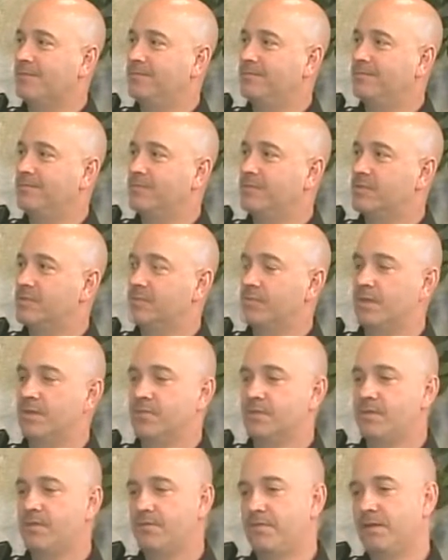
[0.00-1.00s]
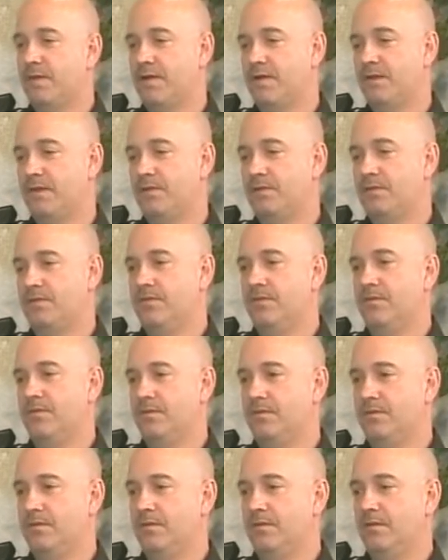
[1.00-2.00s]
Sometimes I find it's
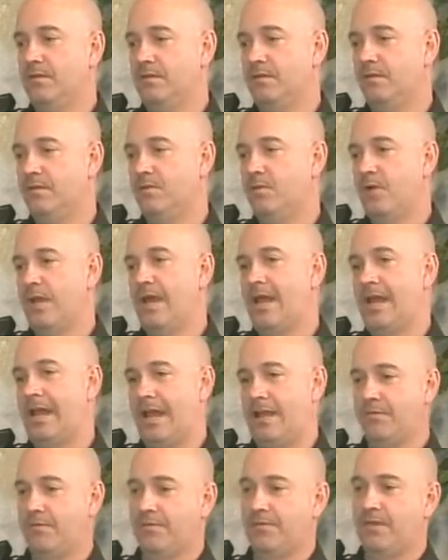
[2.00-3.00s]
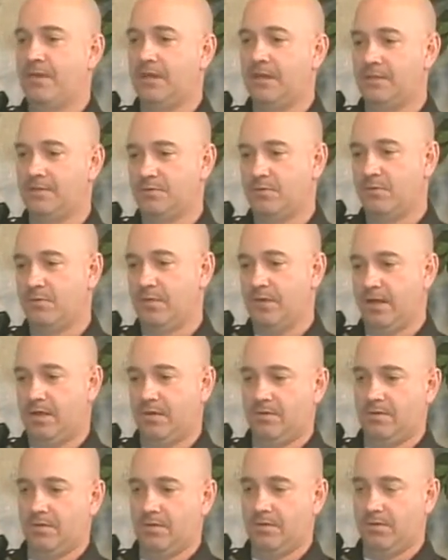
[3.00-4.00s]
the way I handle things or the way
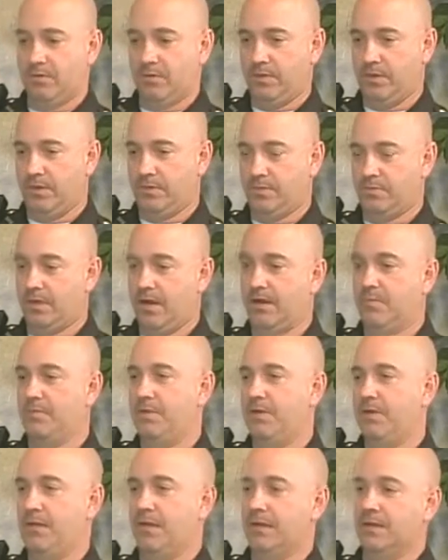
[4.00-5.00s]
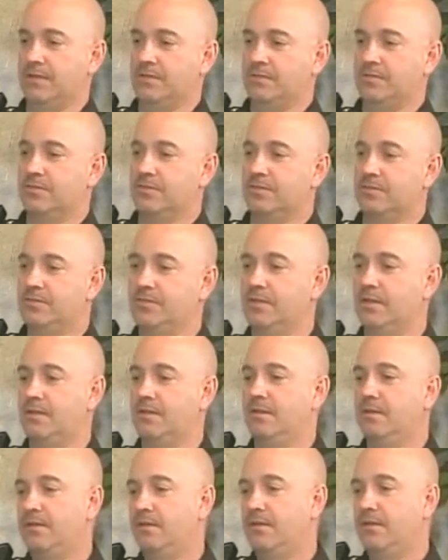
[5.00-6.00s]
we try to mediate issues that
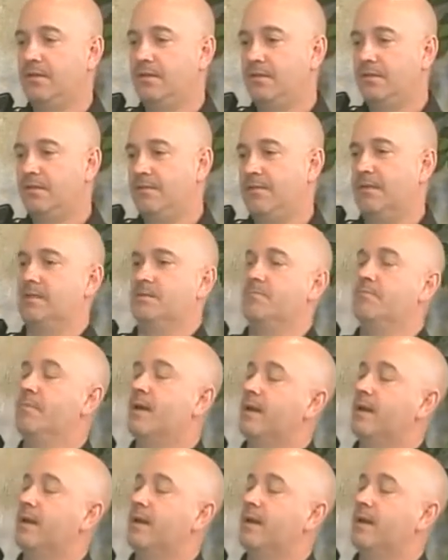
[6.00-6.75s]
might